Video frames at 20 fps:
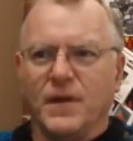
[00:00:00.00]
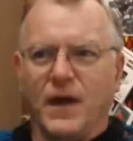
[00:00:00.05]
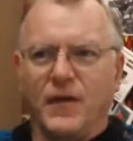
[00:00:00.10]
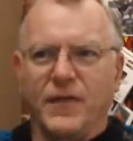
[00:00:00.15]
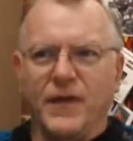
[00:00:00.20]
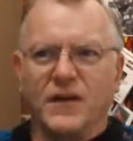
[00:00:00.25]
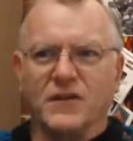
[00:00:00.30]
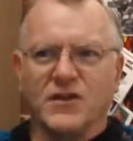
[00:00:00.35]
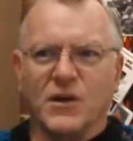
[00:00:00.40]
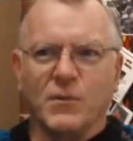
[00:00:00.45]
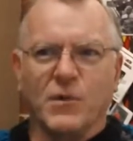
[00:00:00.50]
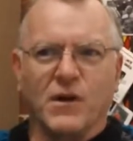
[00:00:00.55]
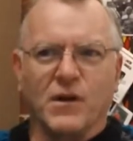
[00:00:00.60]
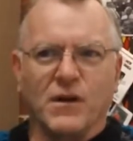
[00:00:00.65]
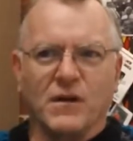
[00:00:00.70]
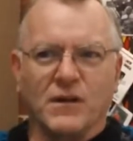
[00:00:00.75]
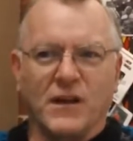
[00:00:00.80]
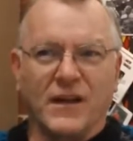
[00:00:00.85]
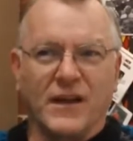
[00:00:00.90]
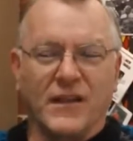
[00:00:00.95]
I think somewhere
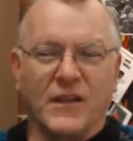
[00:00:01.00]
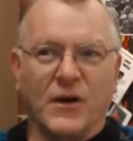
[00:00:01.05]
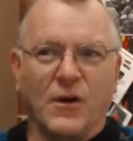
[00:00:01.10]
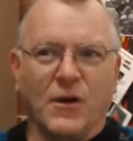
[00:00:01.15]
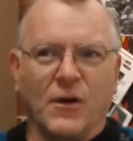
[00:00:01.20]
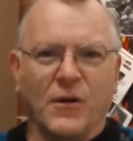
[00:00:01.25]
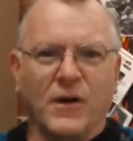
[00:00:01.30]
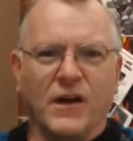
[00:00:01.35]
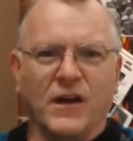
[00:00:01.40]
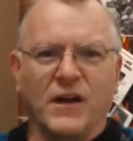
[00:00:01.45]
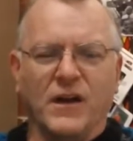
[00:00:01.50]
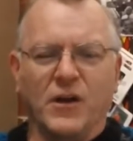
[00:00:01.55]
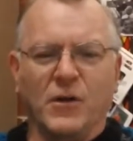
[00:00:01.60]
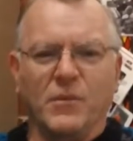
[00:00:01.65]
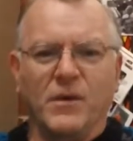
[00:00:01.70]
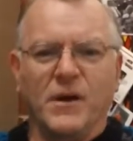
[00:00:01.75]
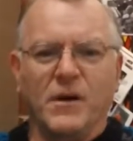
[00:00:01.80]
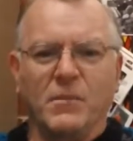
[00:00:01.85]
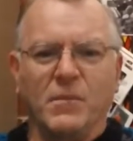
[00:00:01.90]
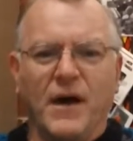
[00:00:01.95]
along the line they're learning a
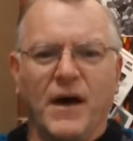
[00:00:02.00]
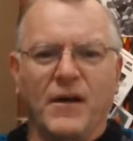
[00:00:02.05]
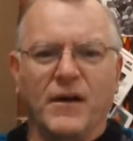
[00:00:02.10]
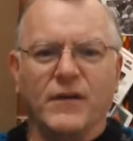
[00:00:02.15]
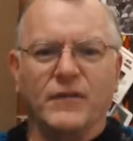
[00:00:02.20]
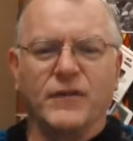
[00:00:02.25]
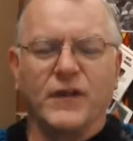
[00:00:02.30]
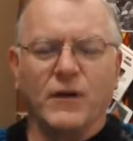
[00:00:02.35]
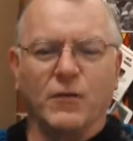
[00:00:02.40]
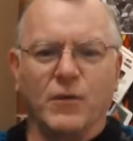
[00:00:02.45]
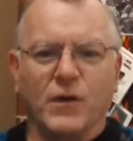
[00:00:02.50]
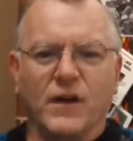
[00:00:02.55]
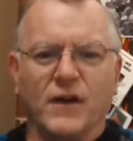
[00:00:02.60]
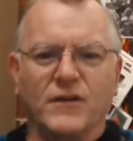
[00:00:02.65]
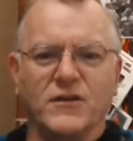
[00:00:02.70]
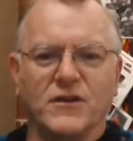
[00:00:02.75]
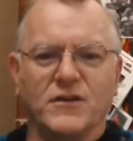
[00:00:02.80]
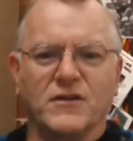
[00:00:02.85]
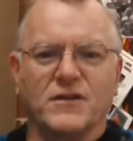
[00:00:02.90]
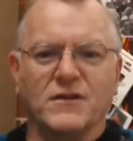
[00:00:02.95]
little bit about if they
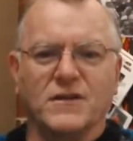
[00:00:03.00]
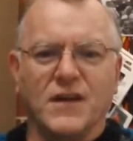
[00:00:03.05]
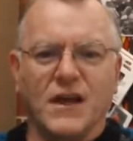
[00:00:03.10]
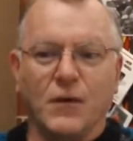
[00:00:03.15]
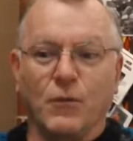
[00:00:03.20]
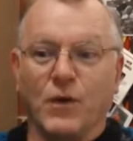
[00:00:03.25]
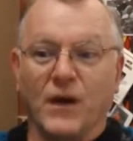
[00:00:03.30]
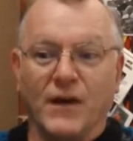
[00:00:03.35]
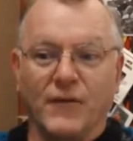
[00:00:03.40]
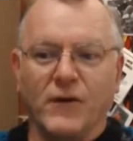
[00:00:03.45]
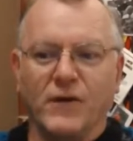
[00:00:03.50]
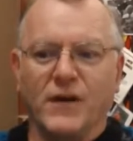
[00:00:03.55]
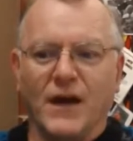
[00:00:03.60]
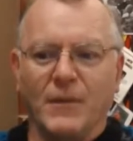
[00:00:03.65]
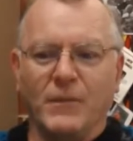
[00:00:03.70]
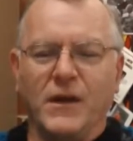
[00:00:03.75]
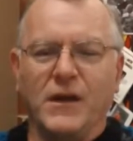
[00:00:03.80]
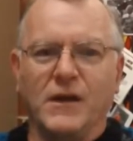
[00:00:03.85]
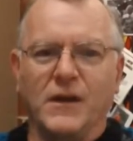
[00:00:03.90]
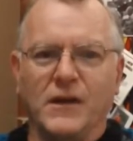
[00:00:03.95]
really just take whatever
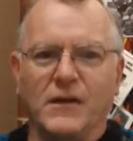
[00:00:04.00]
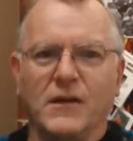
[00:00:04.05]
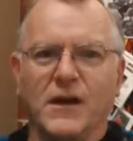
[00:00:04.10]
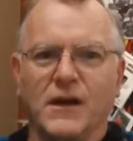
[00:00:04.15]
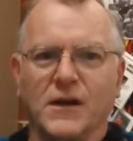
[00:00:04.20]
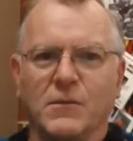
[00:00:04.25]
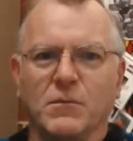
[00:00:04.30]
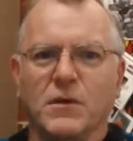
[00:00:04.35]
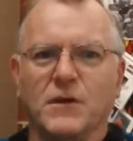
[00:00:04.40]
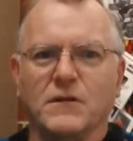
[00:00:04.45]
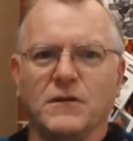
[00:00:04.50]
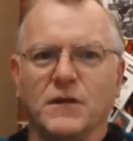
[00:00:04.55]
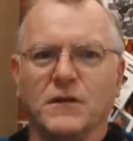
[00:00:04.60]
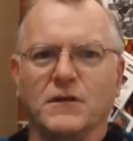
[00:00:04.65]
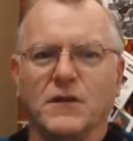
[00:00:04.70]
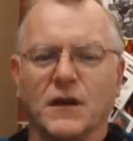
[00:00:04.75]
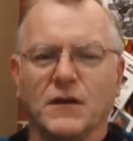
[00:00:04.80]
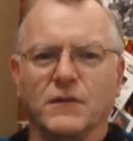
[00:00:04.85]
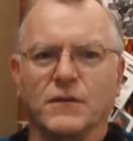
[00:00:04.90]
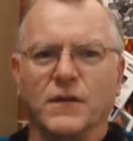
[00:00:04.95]
time they need, they can be
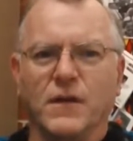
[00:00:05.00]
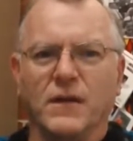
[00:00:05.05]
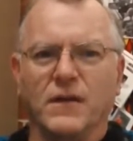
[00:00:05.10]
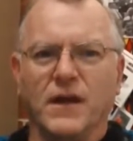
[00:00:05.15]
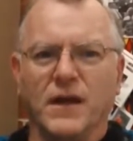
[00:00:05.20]
successful,